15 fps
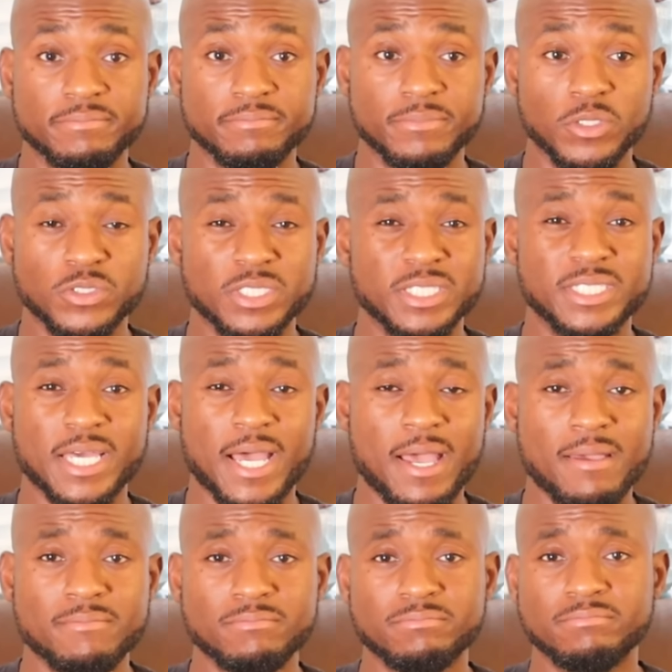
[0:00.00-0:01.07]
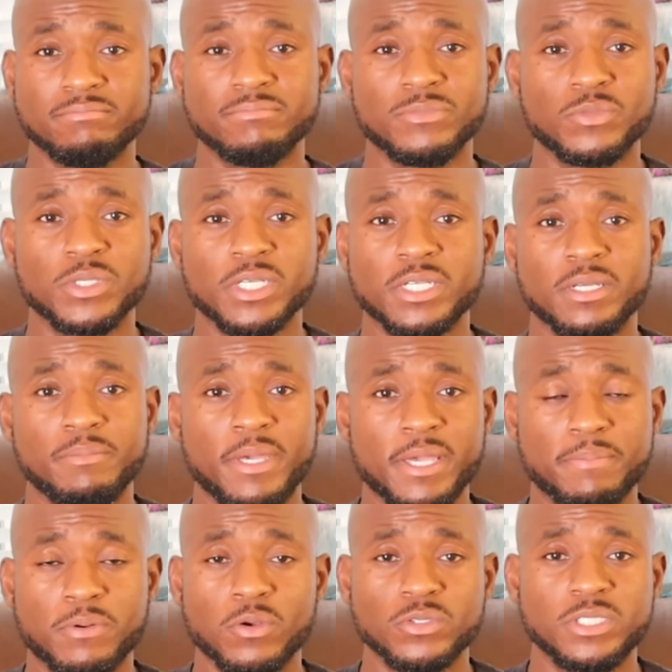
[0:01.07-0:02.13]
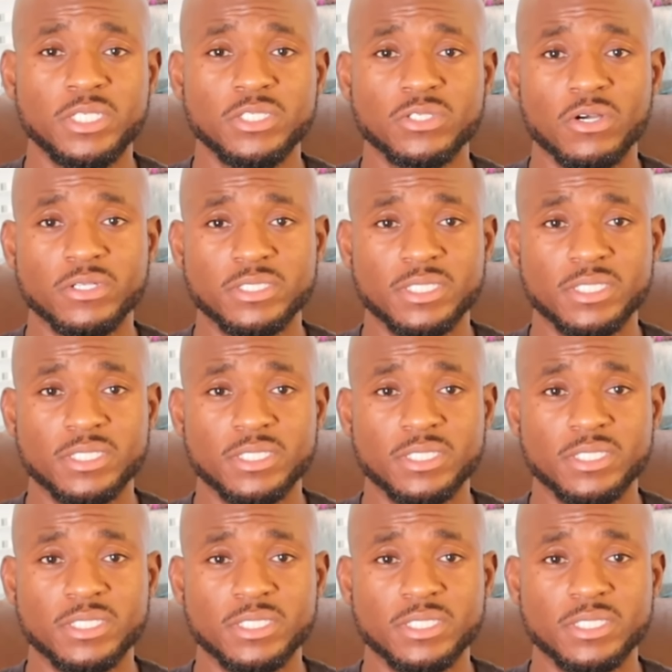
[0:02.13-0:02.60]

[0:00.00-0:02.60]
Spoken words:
Most of the time, we're gonna make proteins on